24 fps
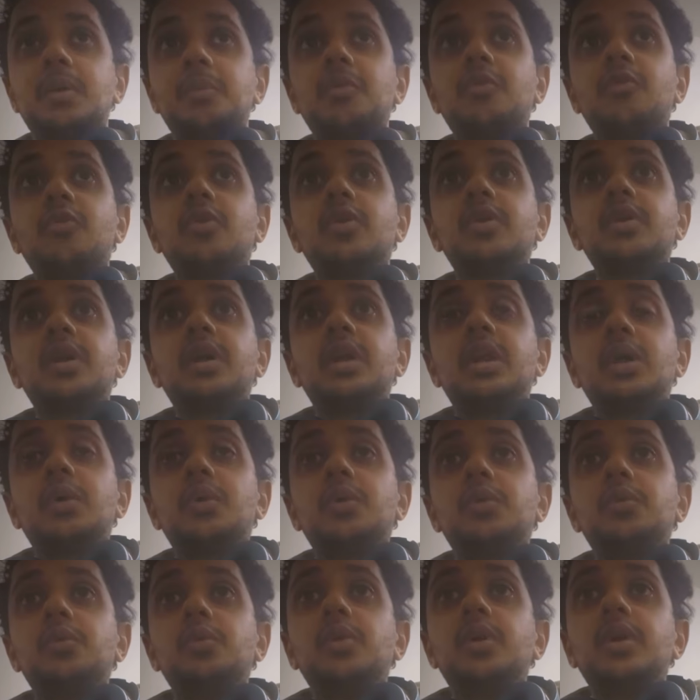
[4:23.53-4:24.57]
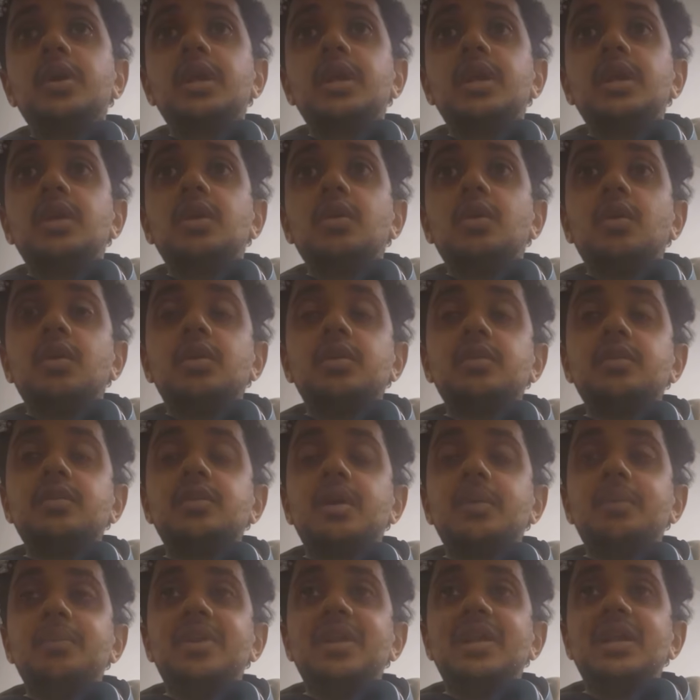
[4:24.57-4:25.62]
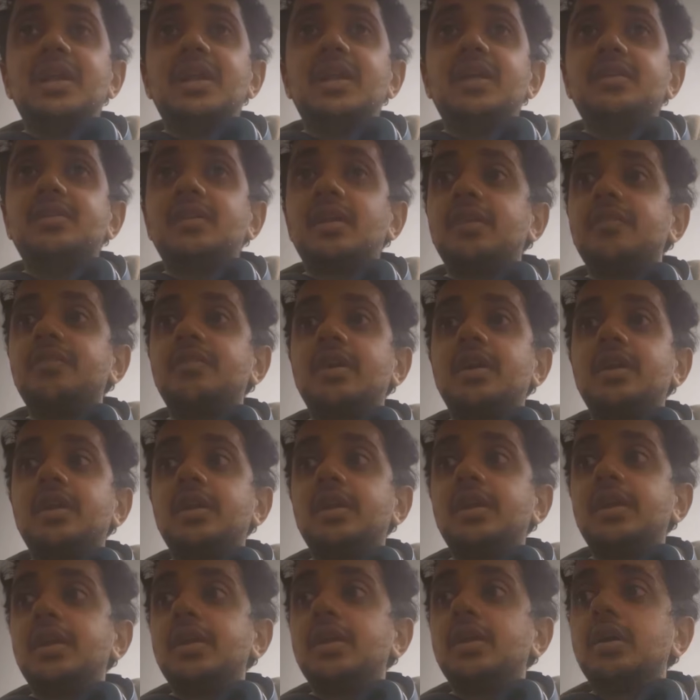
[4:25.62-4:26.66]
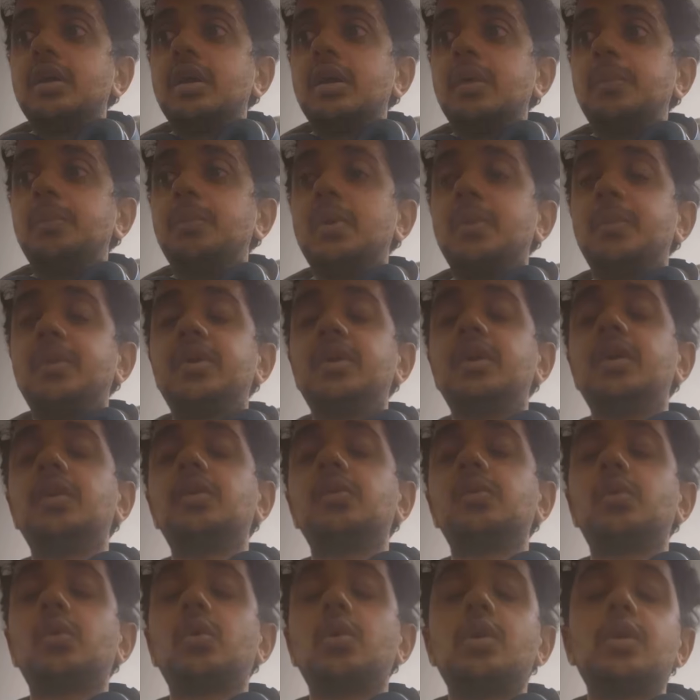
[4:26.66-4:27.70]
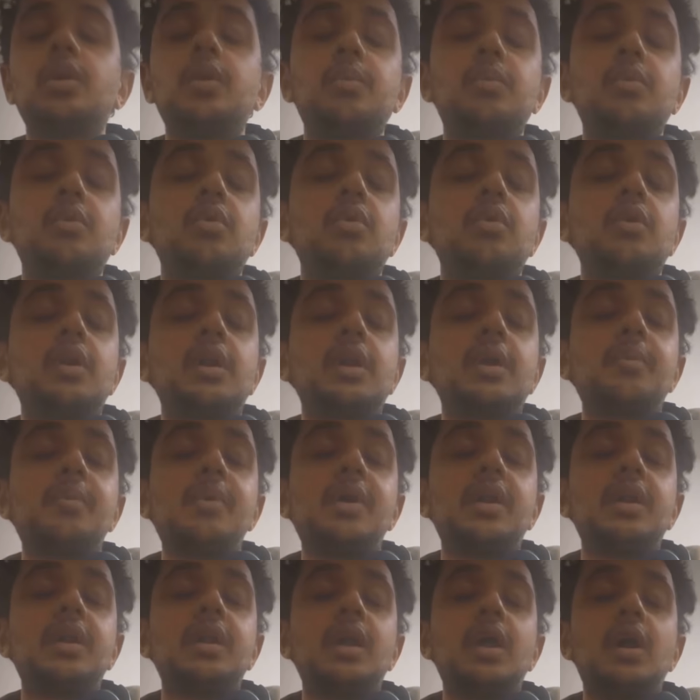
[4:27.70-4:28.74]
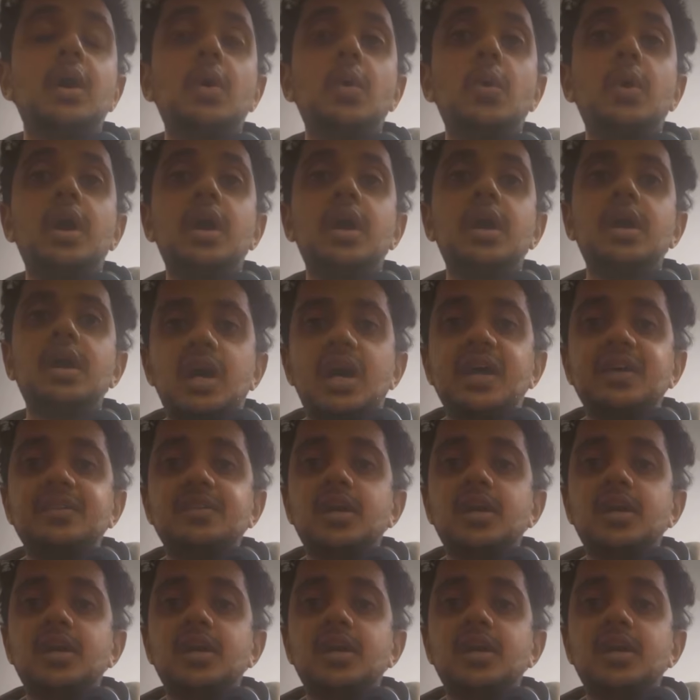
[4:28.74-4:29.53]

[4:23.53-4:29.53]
Before that, I was working on some delays I finally implemented throughout the program, and now I